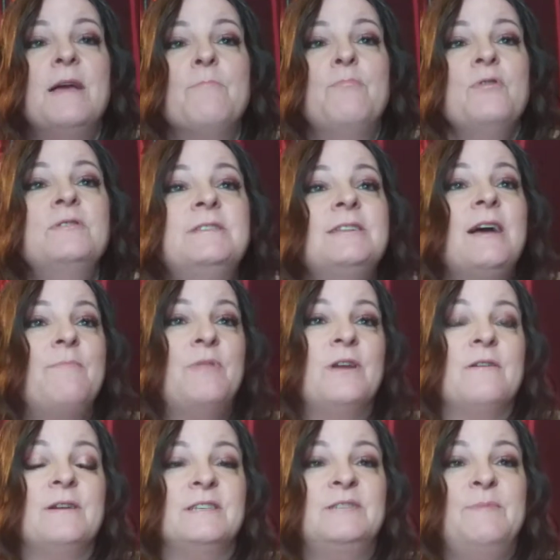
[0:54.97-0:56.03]
boost up their
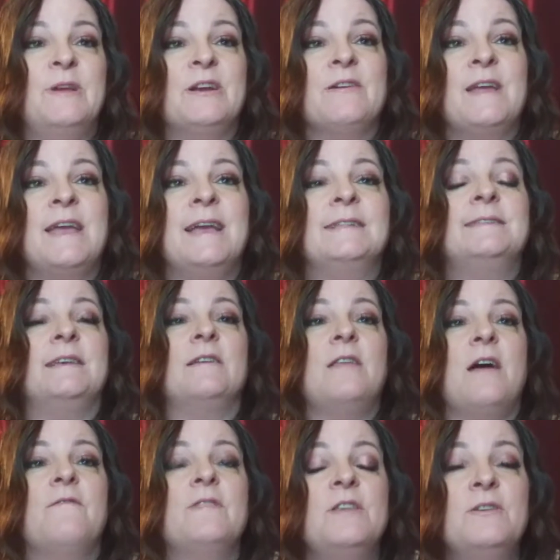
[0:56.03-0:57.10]
experience
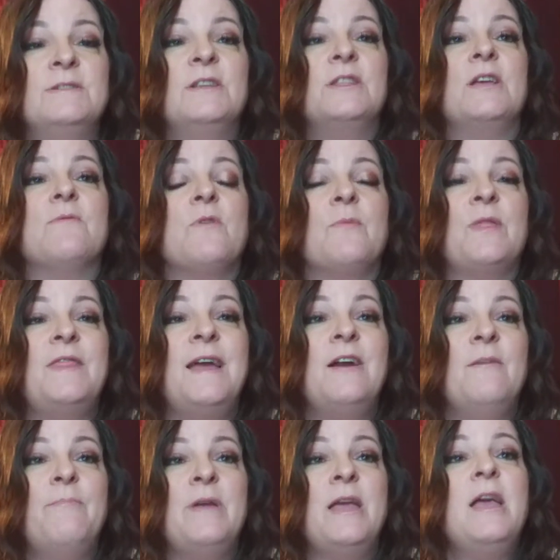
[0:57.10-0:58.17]
of using the
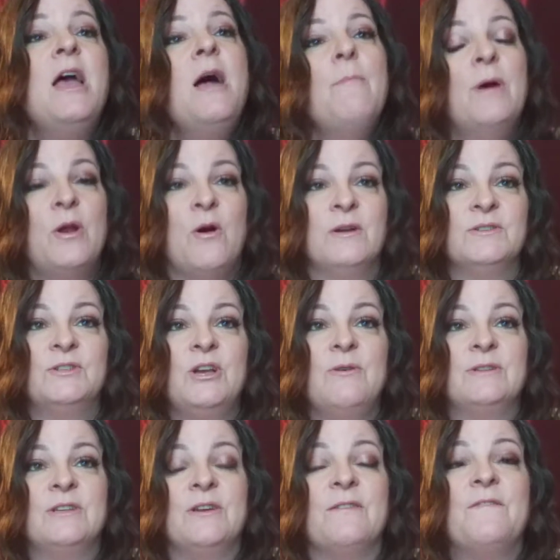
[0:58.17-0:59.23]
aromatherapy, but also
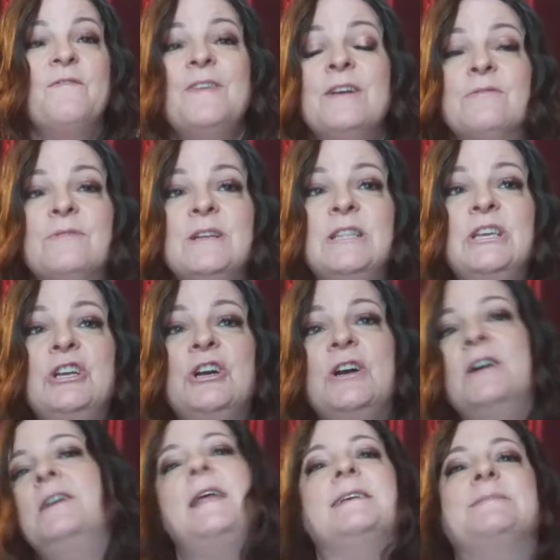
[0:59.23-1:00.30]
it's going to feel really
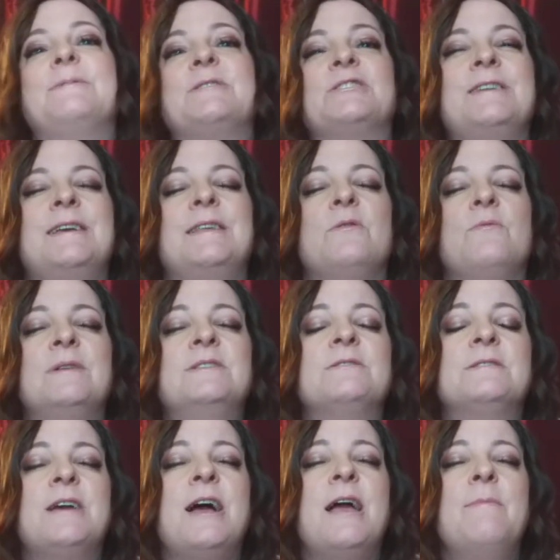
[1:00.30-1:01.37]
good, especially in the
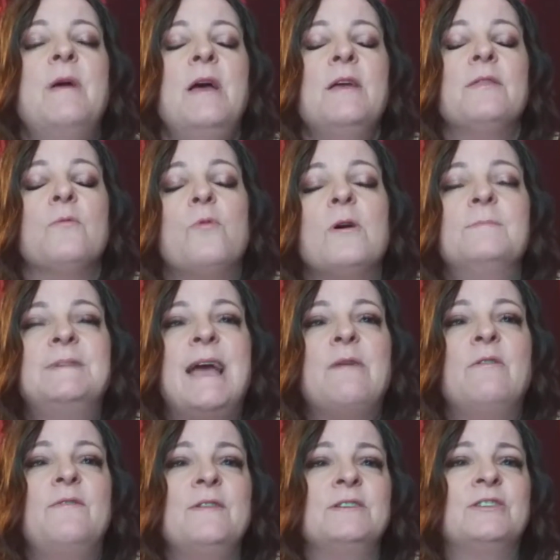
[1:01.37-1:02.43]
wintertime. The warm towel
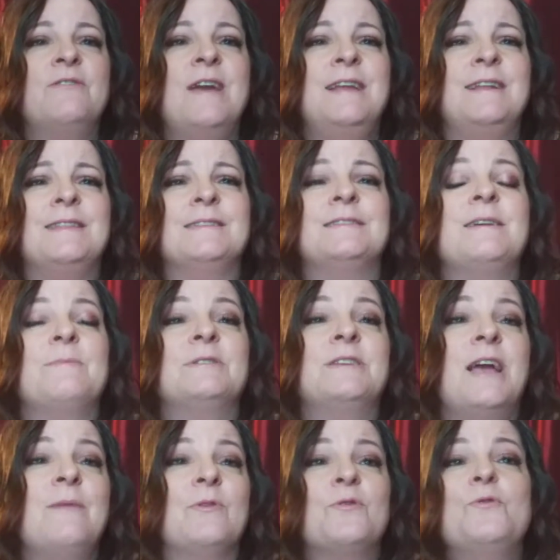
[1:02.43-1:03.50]
feels great. In the
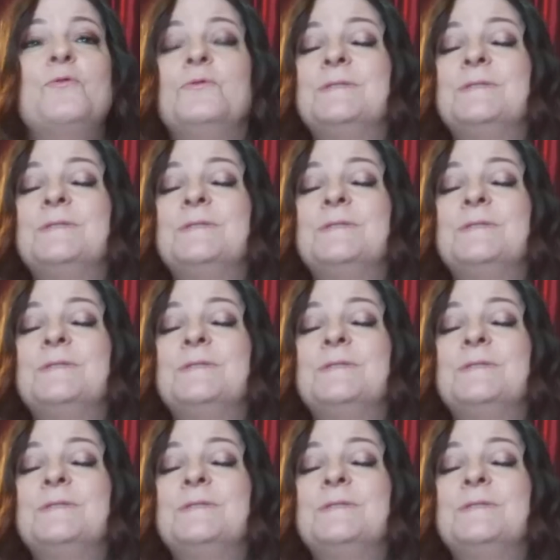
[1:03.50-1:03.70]
summertime, a cool